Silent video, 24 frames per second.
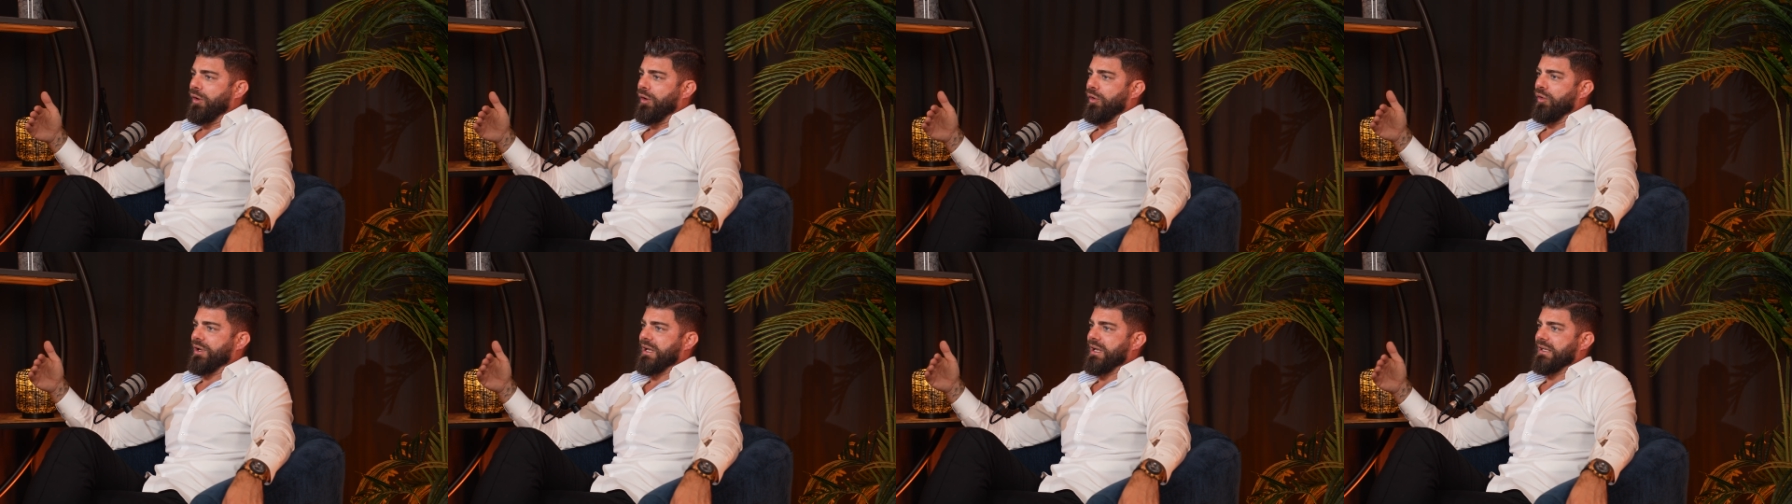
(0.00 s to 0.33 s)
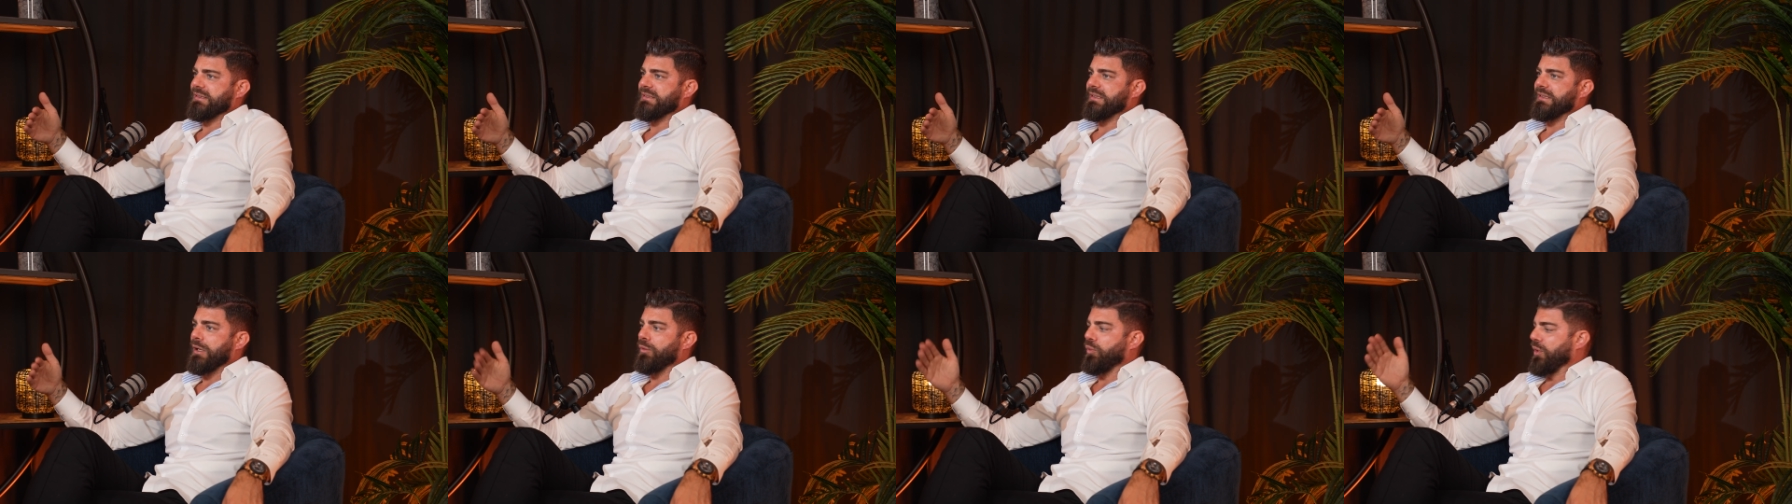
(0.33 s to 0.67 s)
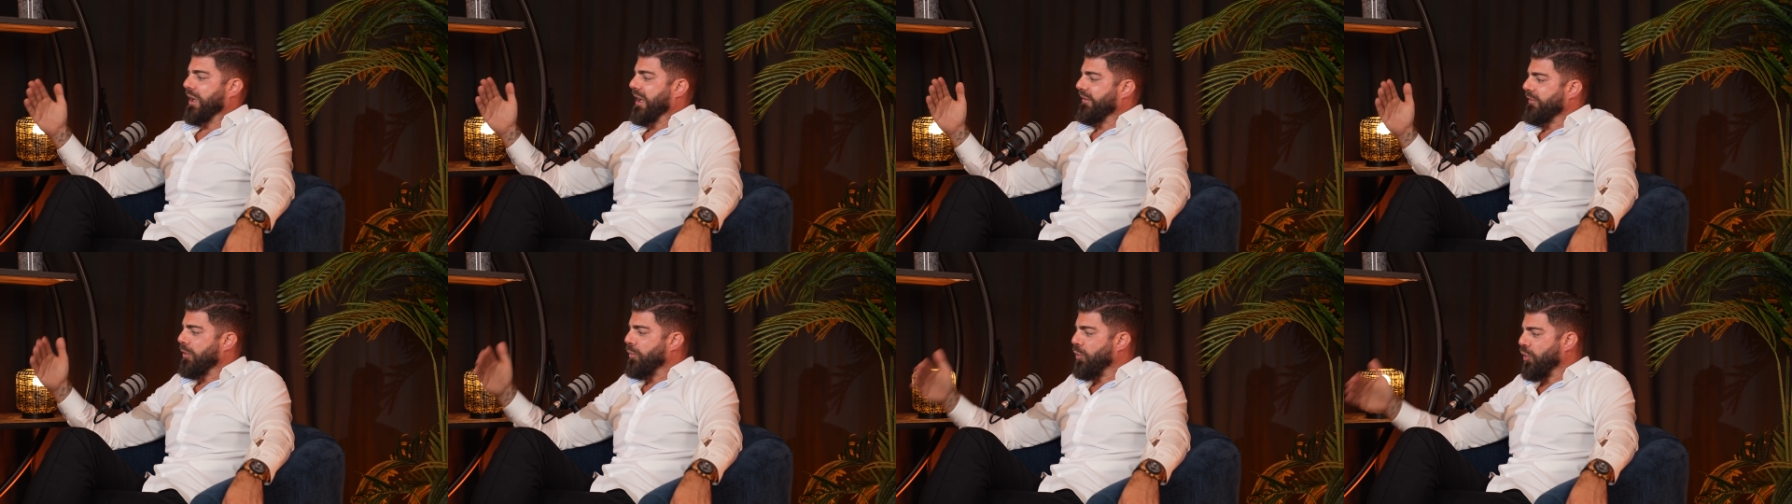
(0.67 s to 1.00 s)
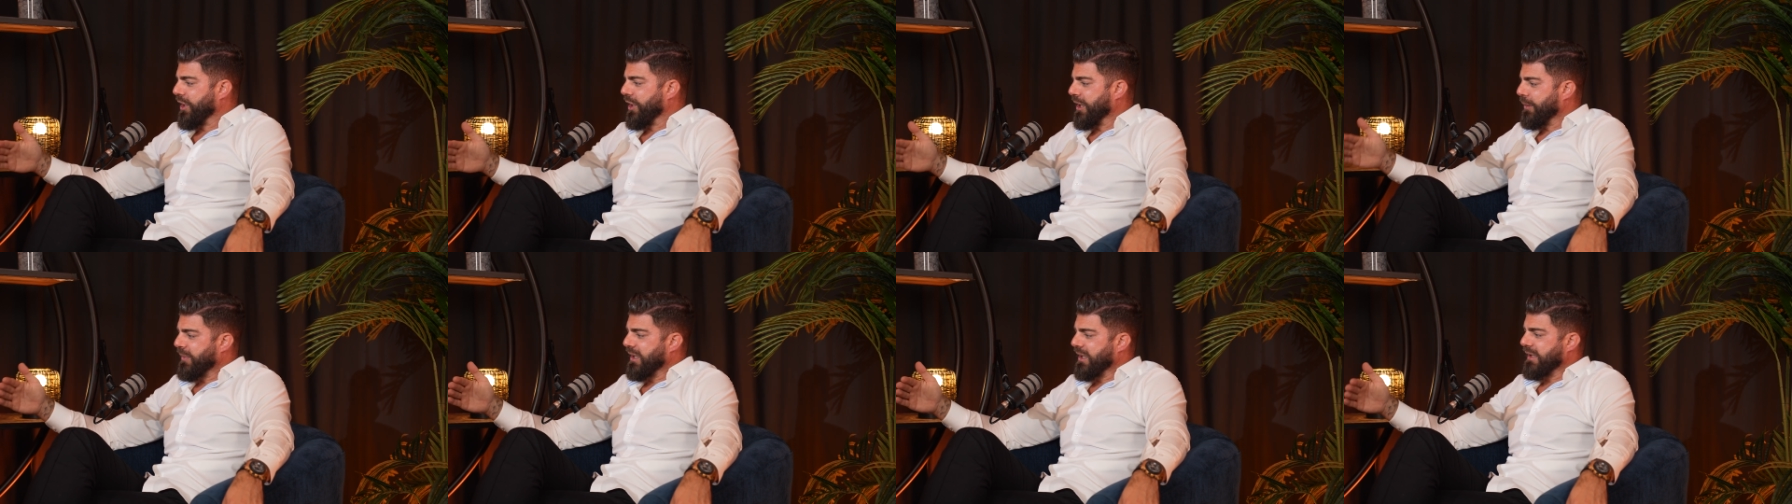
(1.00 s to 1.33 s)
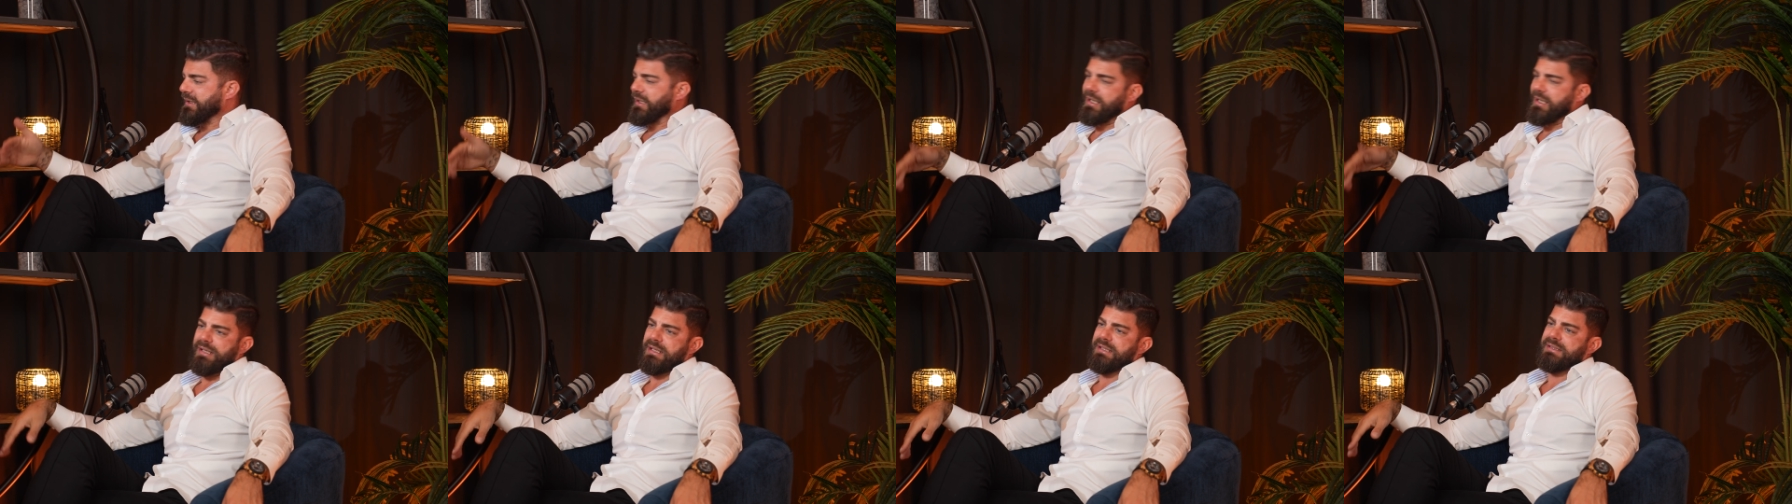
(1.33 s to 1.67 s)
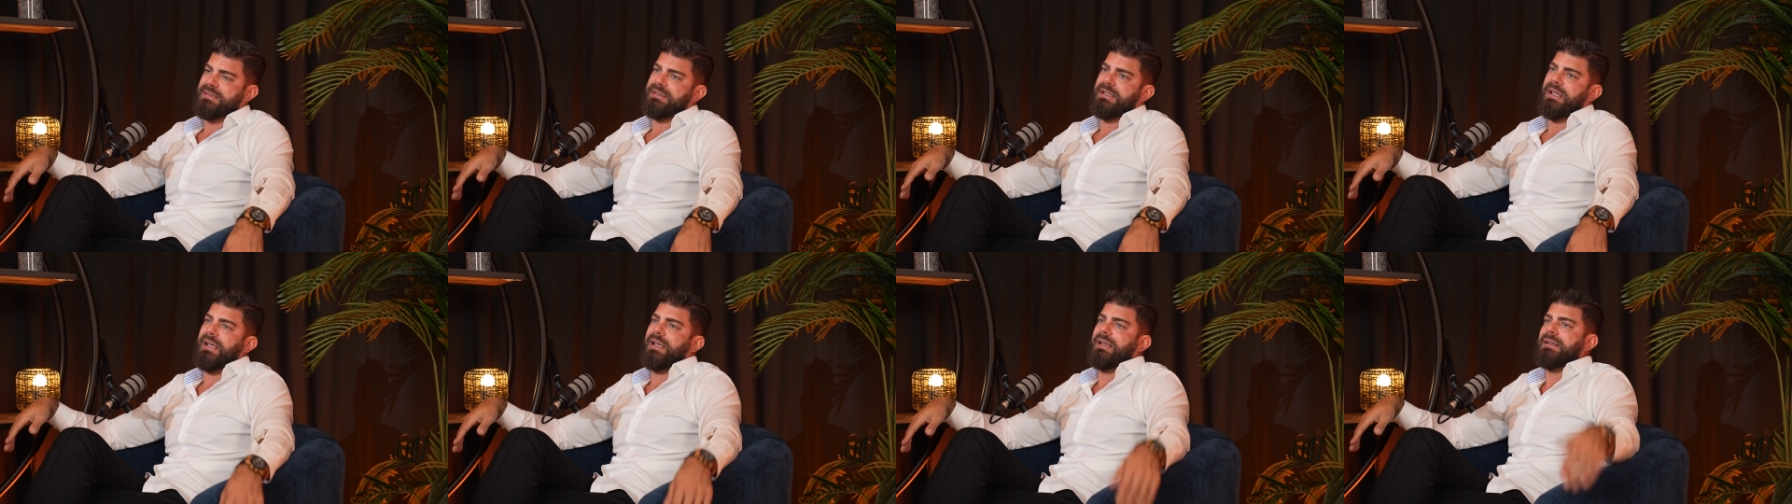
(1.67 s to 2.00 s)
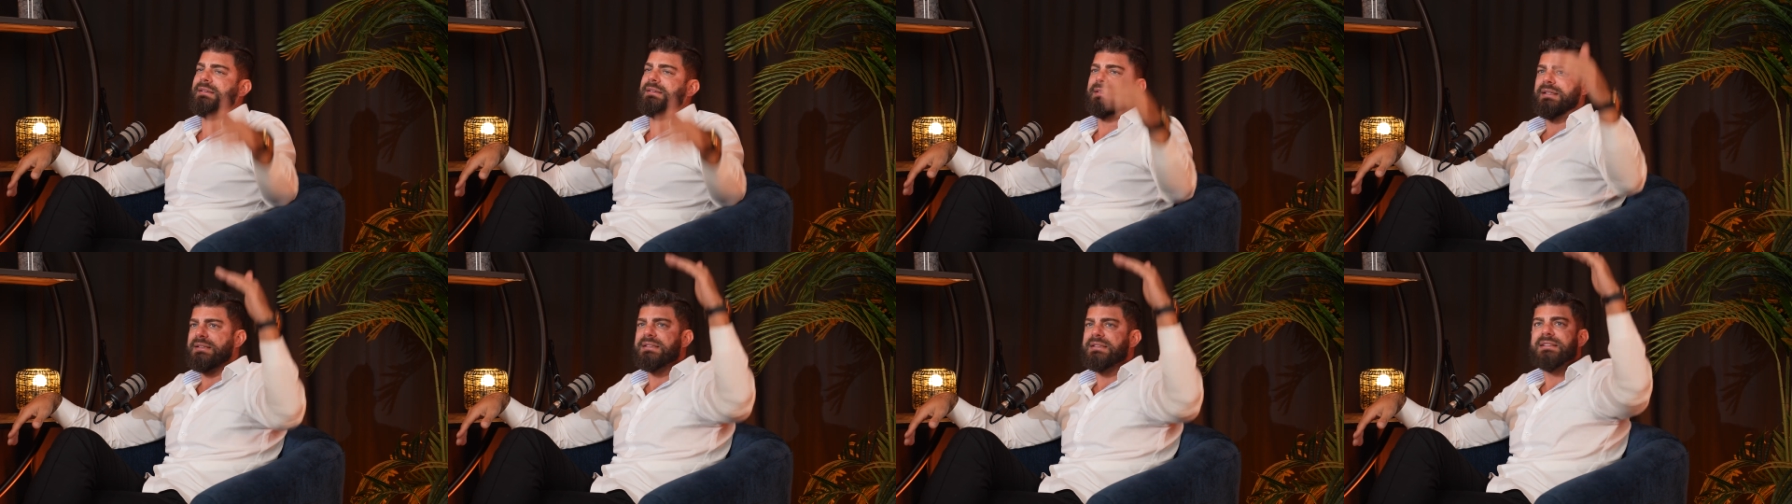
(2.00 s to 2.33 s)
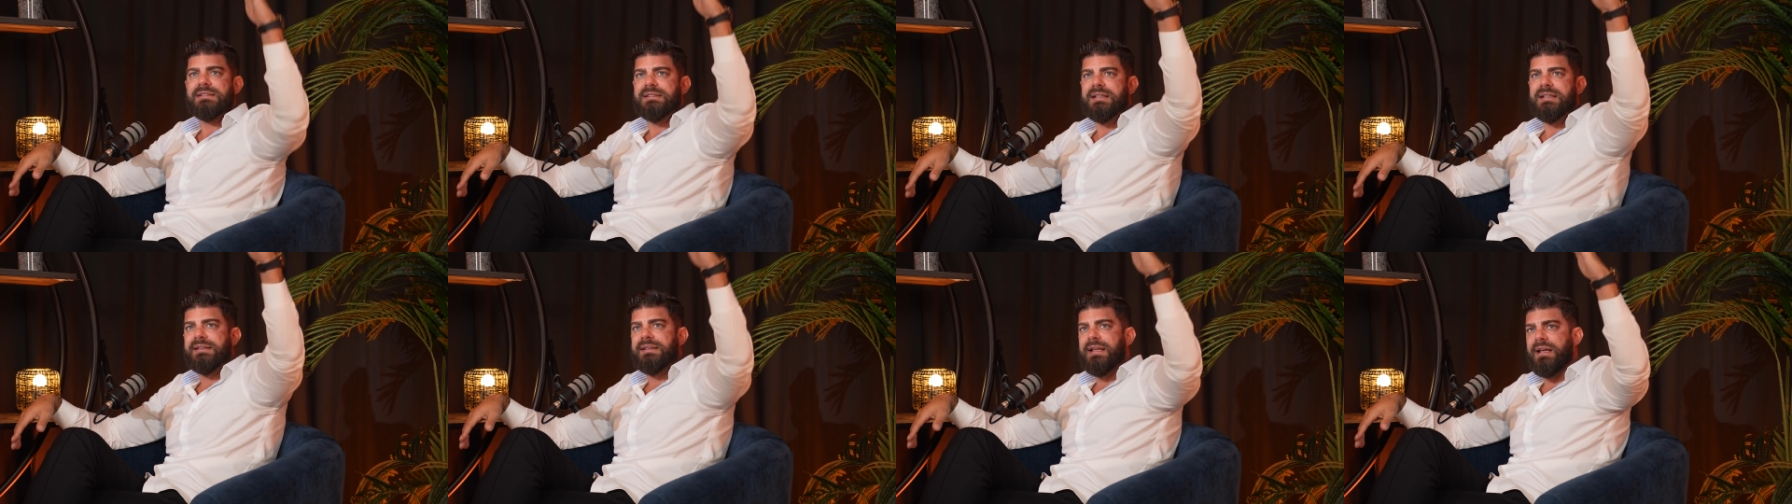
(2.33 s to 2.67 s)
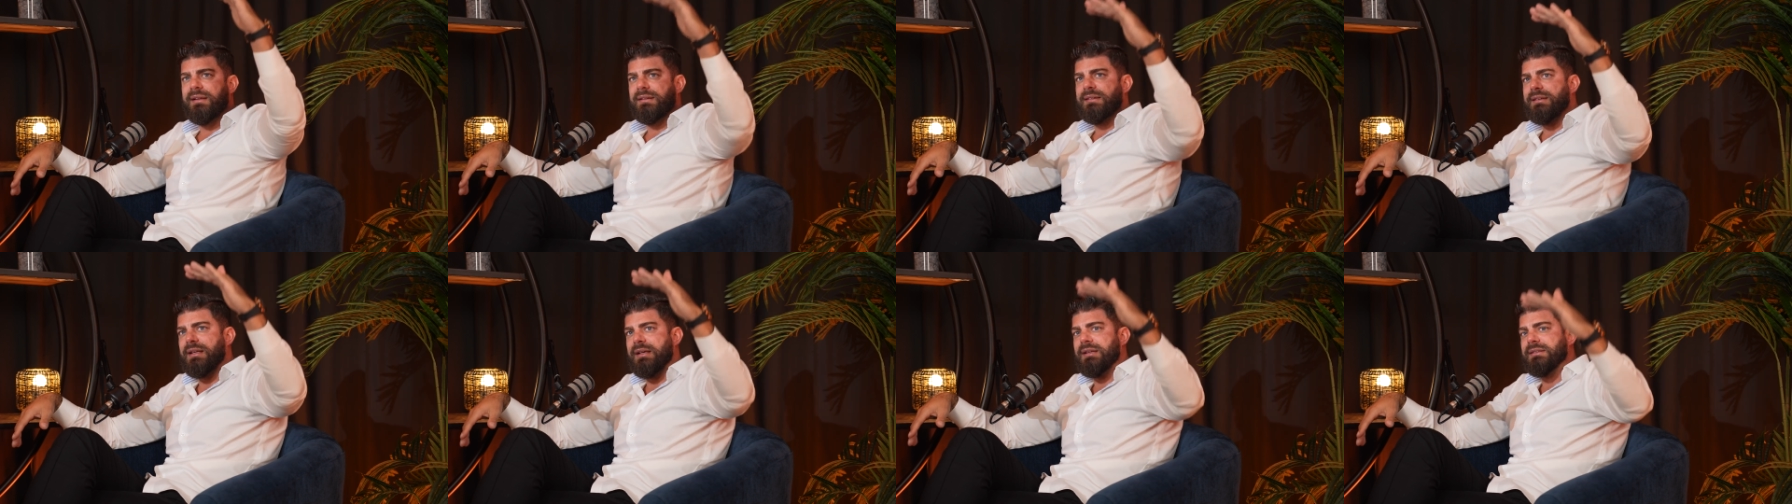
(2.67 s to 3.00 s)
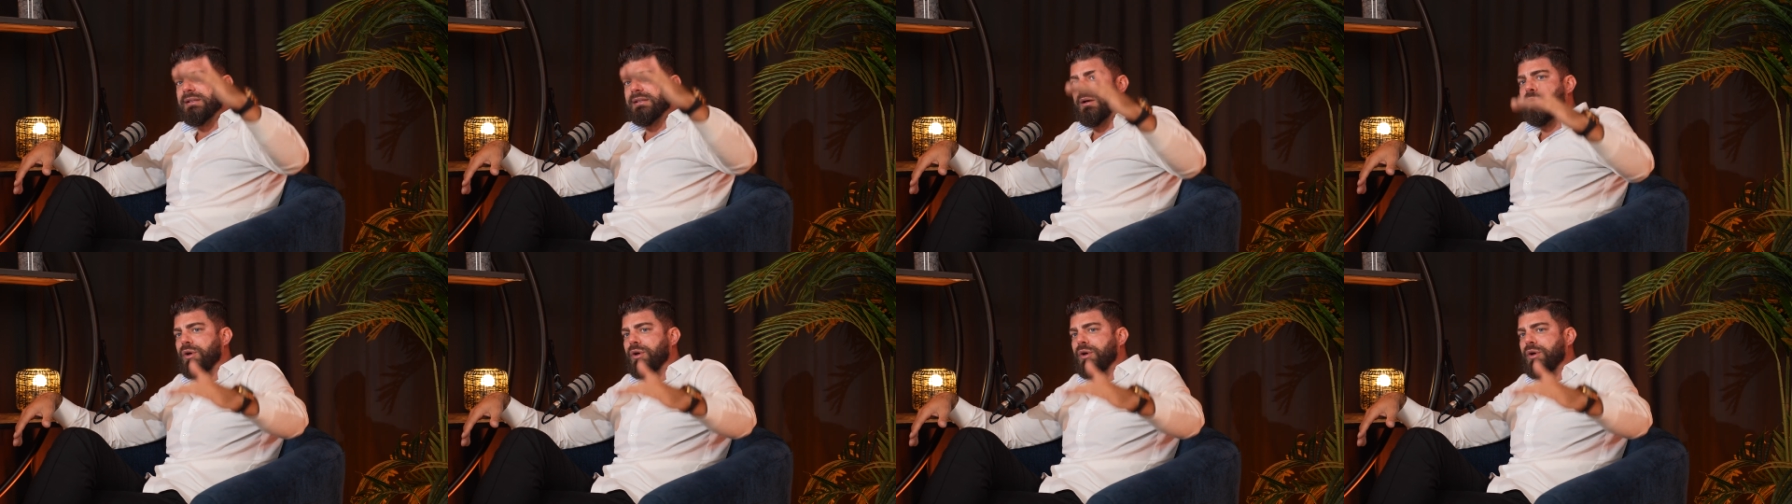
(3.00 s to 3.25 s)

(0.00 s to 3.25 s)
Or let's say we have a morning meeting and I say, this is the things I